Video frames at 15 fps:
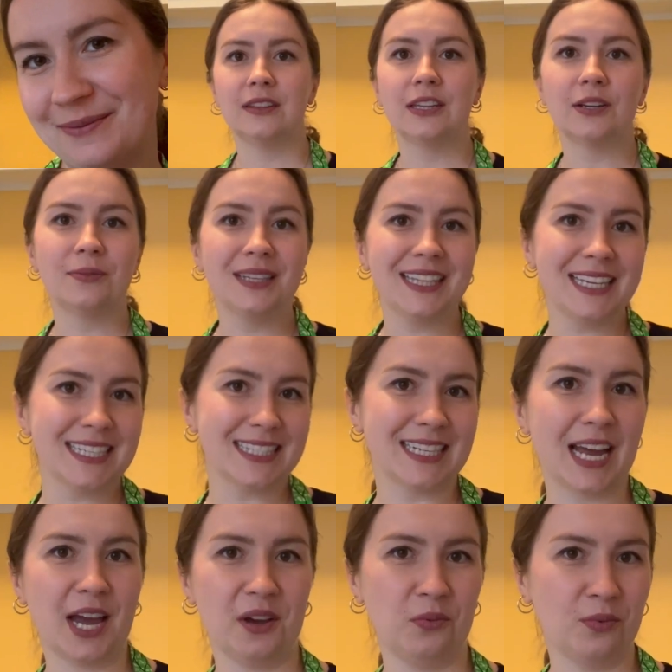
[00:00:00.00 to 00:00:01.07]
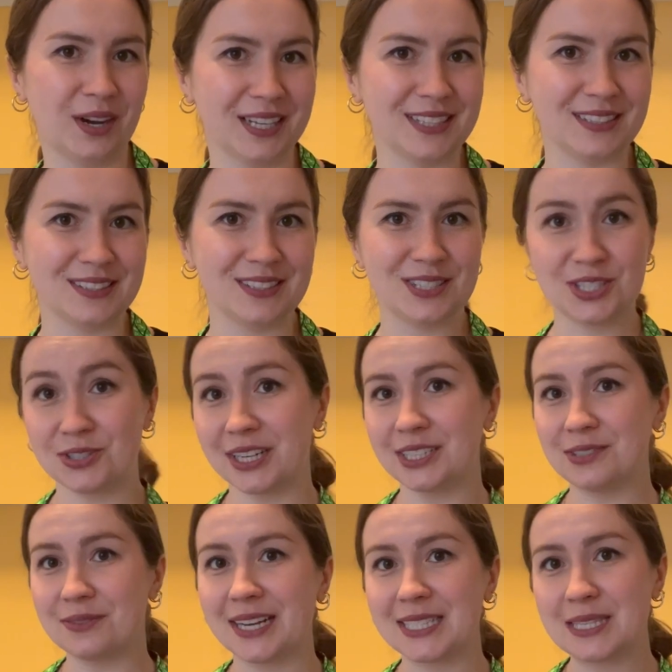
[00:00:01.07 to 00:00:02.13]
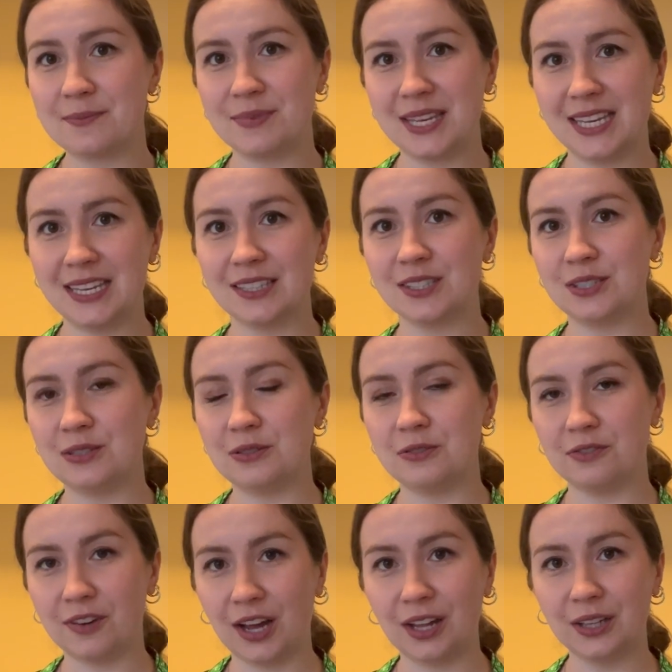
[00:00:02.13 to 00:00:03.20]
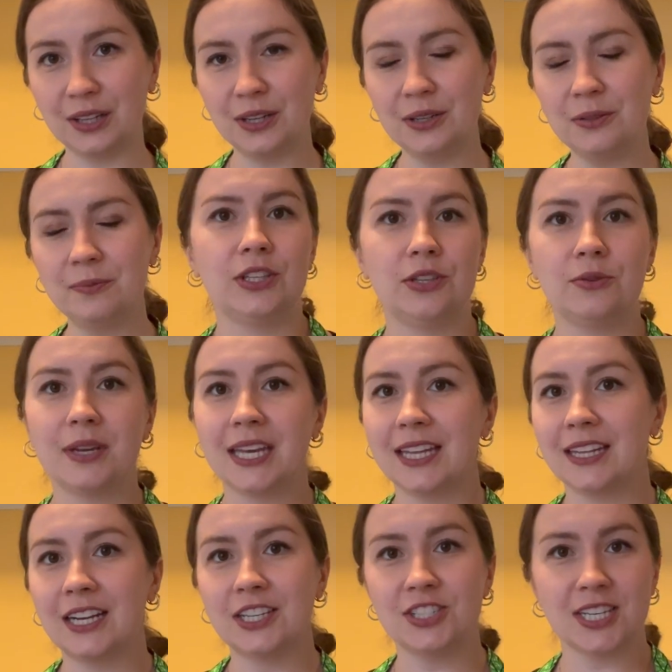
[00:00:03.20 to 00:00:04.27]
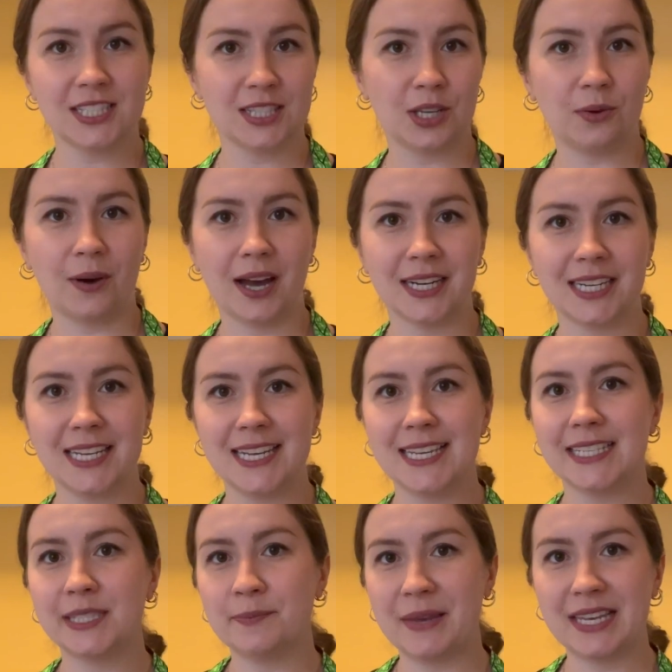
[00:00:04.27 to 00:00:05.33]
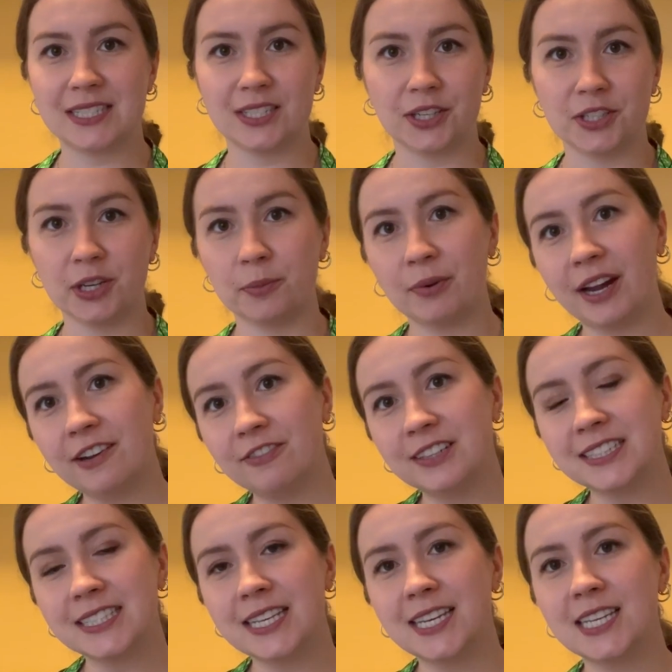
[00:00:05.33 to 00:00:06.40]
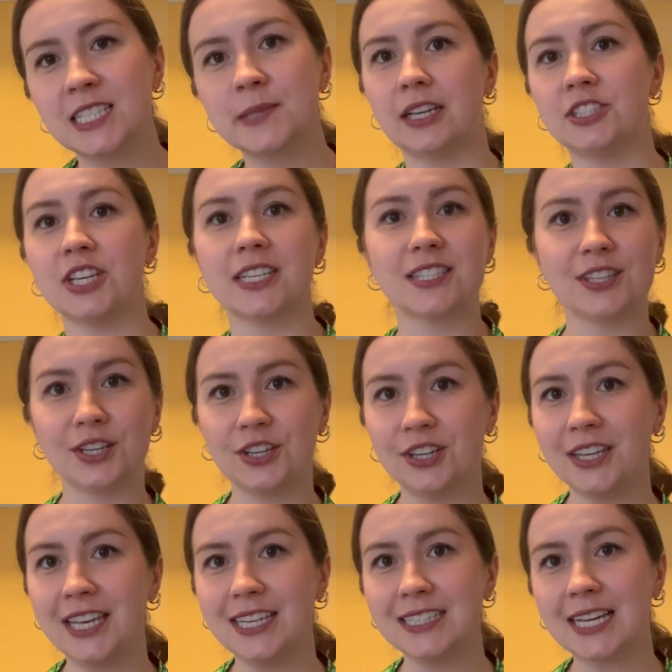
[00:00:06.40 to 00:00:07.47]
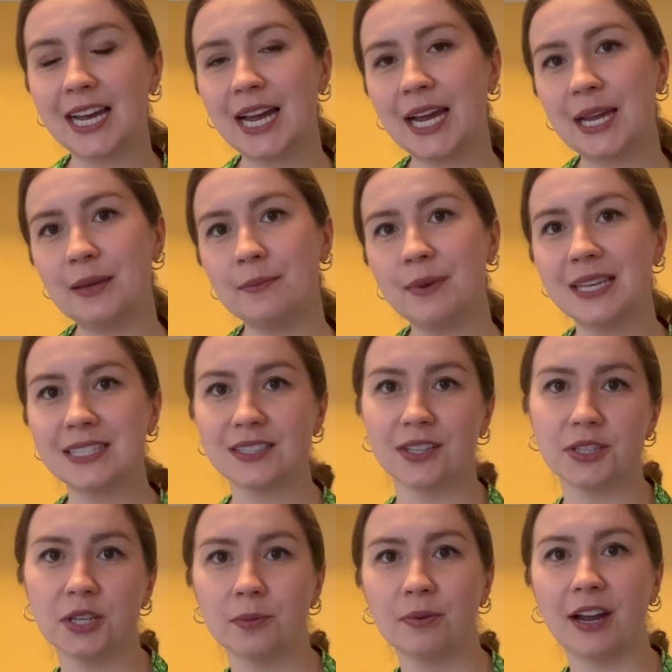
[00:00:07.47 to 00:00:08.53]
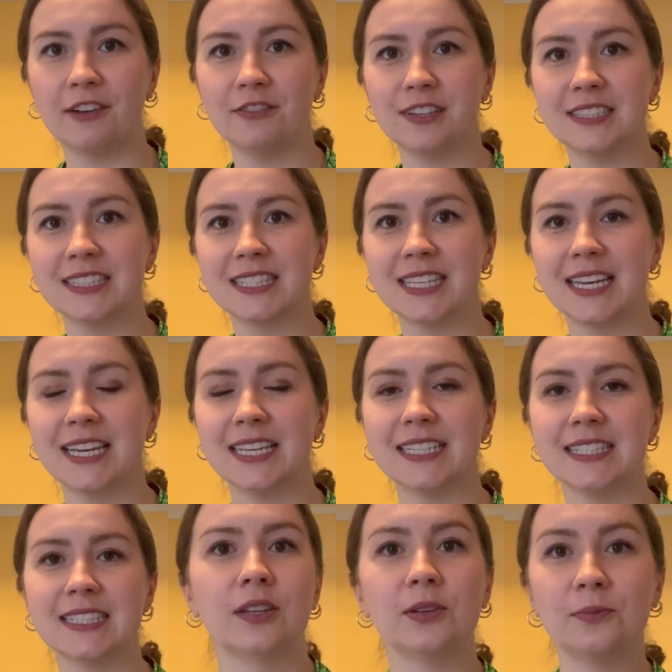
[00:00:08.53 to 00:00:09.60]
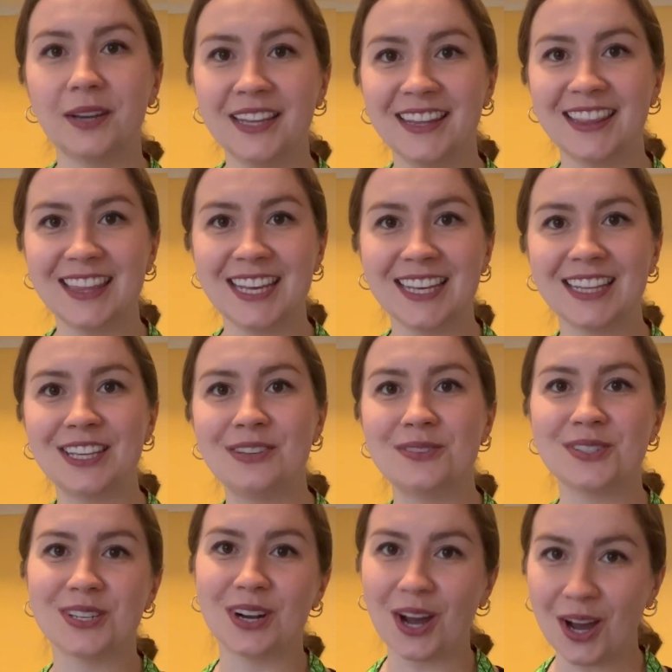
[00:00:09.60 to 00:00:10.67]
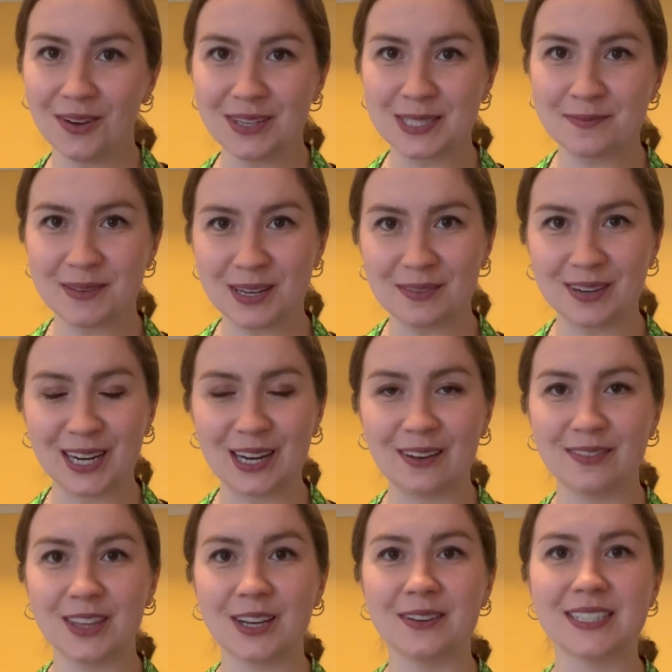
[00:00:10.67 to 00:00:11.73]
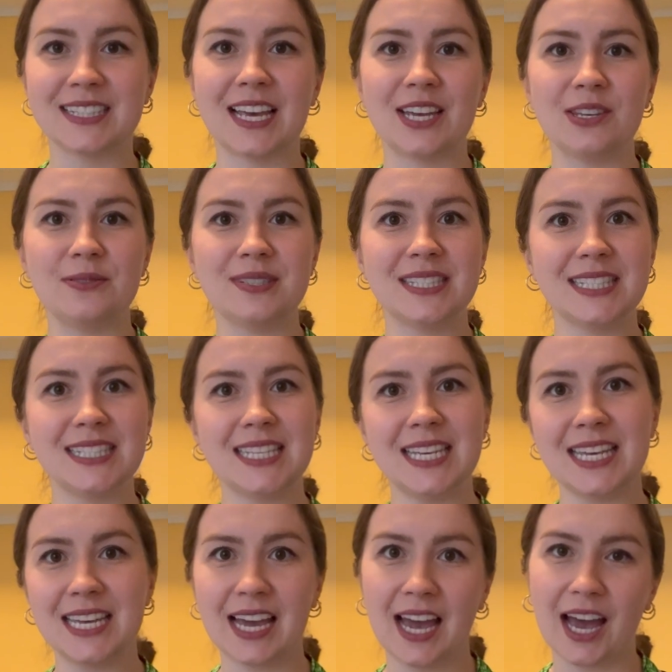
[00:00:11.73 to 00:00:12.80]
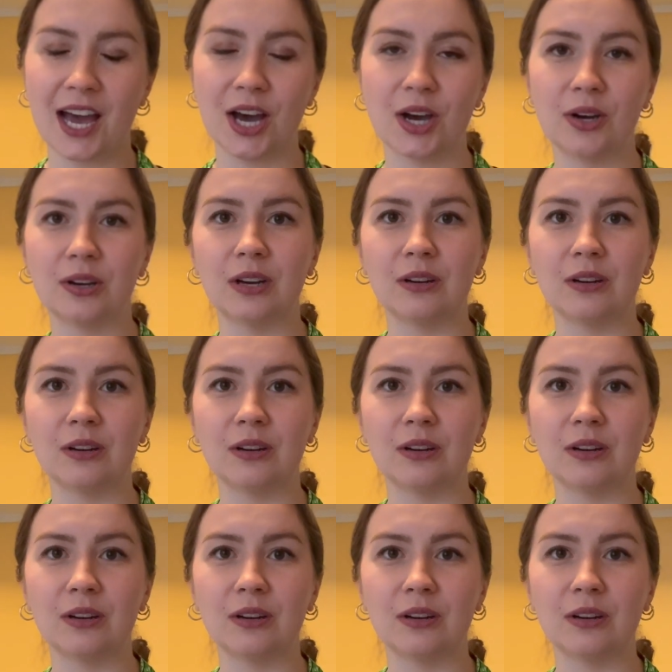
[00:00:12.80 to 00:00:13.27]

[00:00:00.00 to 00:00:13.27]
There really is not one strict recipe to follow. You can adjust the quantities based on your preferences, adjust the cooking time based on your preferences. The one thing that you should always be aware of though is that you see how